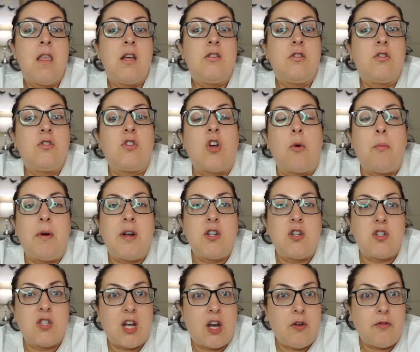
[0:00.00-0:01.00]
so
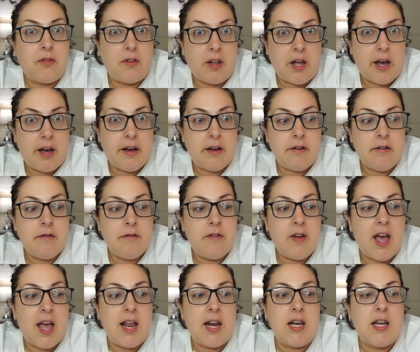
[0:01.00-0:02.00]
much self-love.
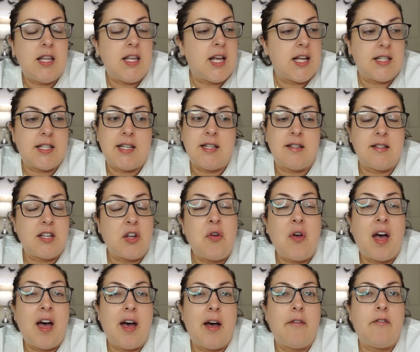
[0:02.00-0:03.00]
And yes, I
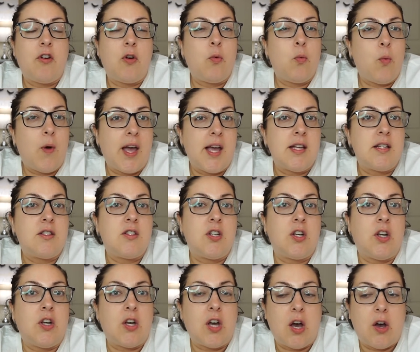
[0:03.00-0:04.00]
still have a ways
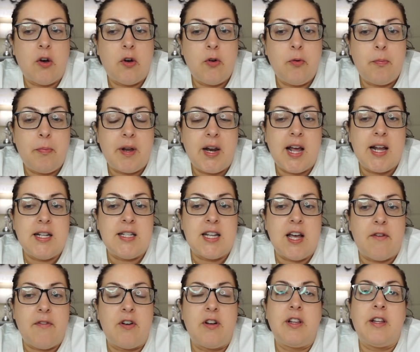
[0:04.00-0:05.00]
to go, but I
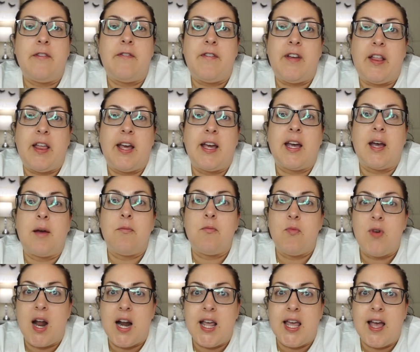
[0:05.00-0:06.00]
definitely feel like I'm
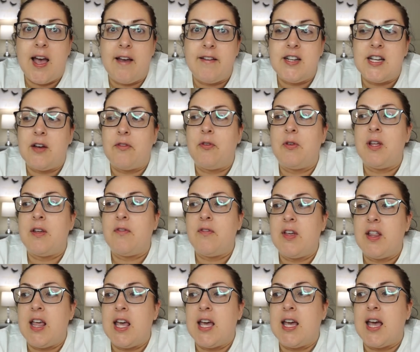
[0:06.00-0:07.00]
ready. I definitely
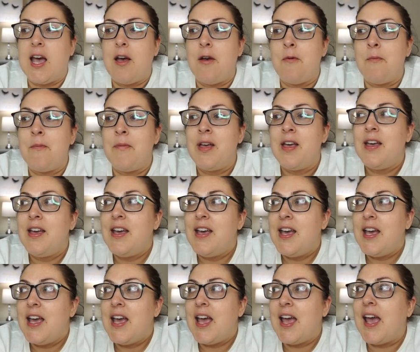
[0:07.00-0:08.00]
feel like I'm
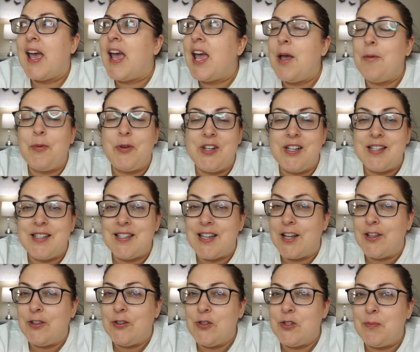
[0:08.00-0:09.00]
able to
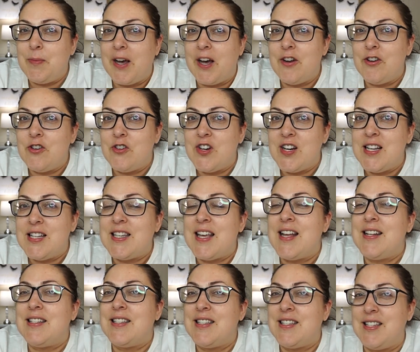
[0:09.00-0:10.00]
set those boundaries
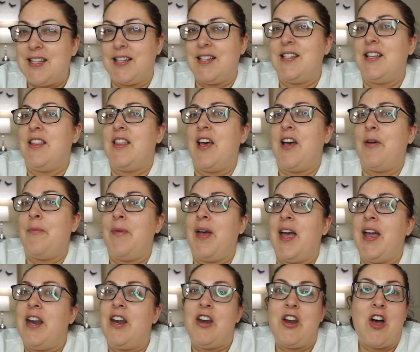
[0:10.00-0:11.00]
and stick to them
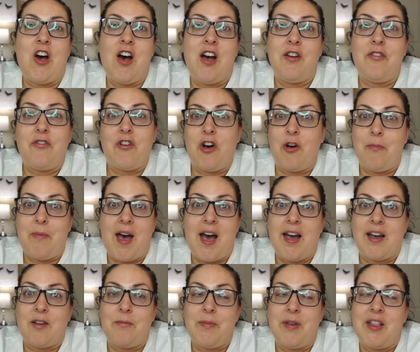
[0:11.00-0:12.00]
and not fall
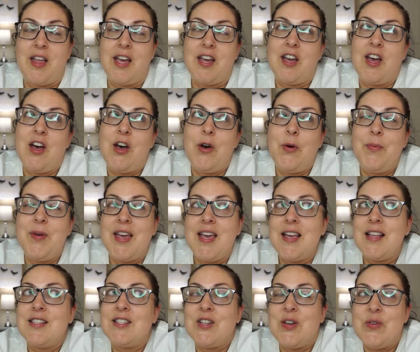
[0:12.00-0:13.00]
back and be like, oh, but
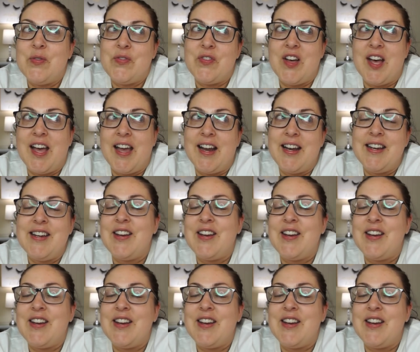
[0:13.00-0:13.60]
he's so fine,